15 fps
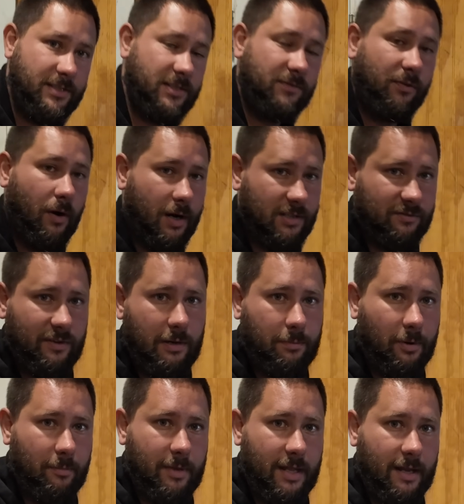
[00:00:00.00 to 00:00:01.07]
vents as far as
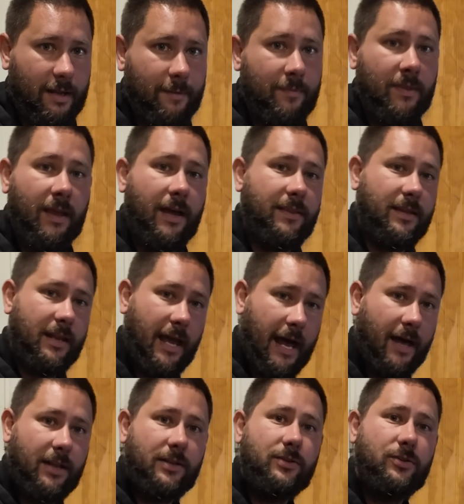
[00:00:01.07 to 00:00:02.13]
feet per minute, and then
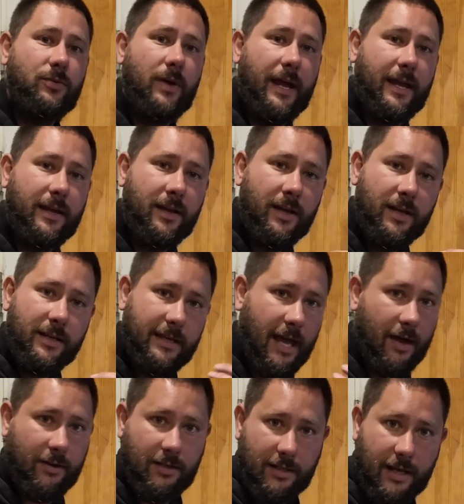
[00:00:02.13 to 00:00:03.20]
how to do a
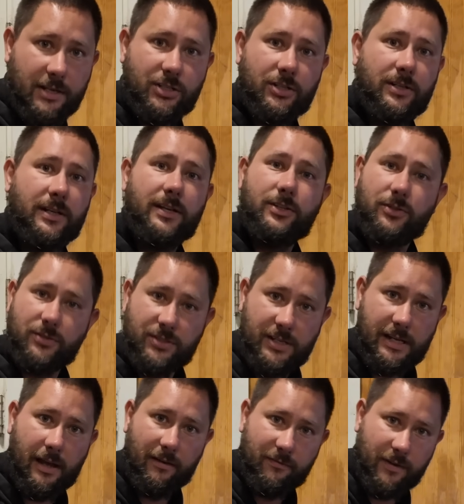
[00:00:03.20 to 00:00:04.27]
calculation to get your
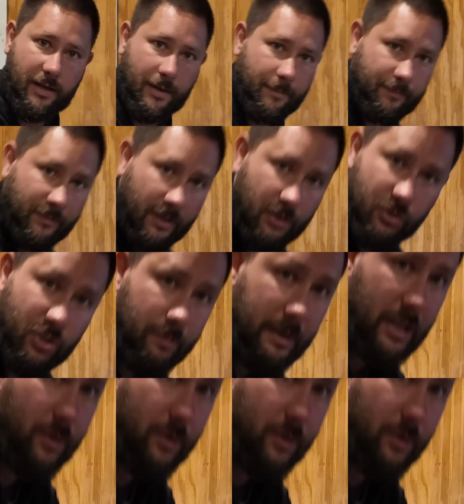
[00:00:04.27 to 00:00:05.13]
C F M. You